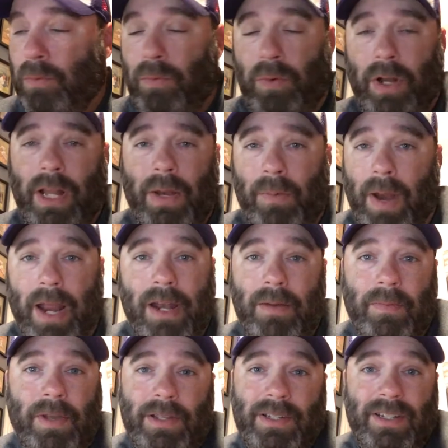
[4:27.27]
really
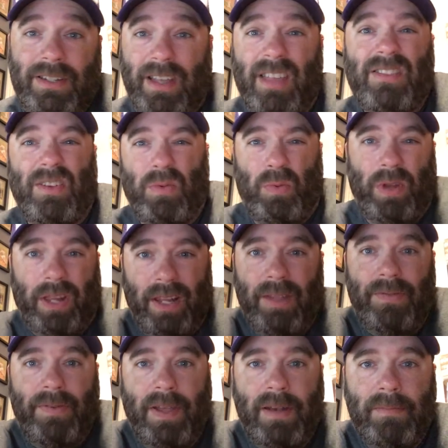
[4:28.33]
random because it doesn't really
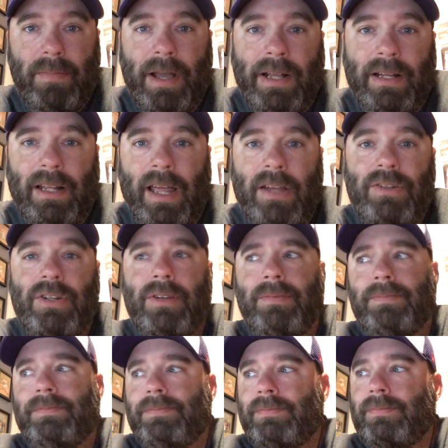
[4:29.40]
fit in my collection.
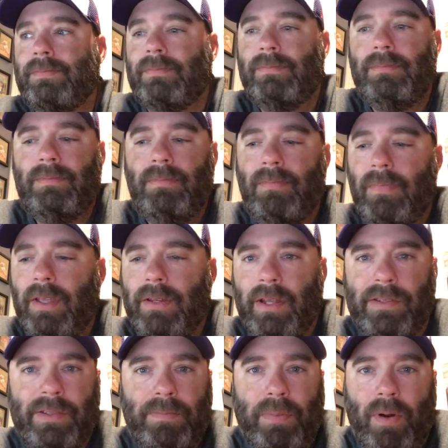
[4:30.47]
It
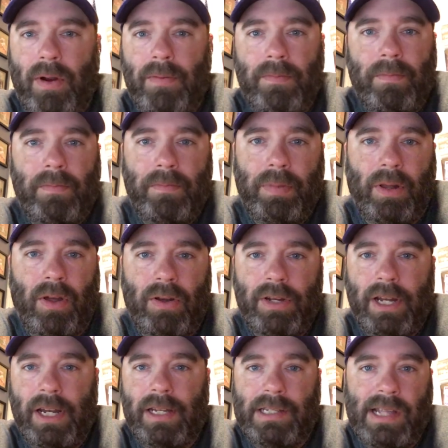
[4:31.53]
doesn't part, belong to
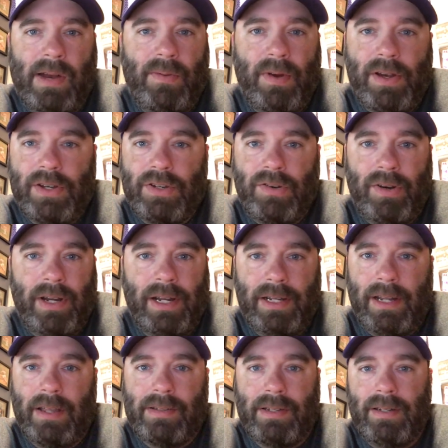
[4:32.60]
any set registry. It
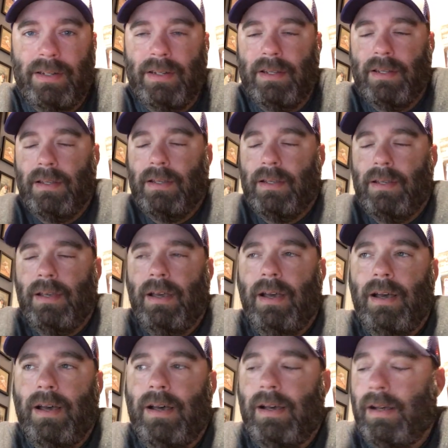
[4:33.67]
doesn't,
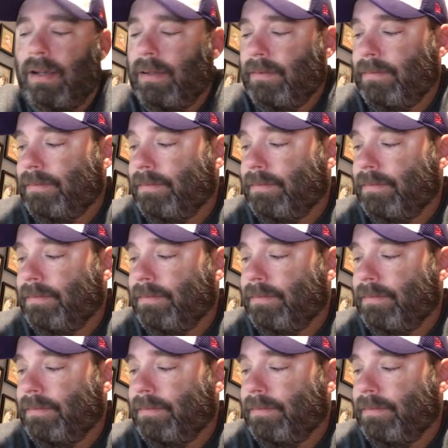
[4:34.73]
uh,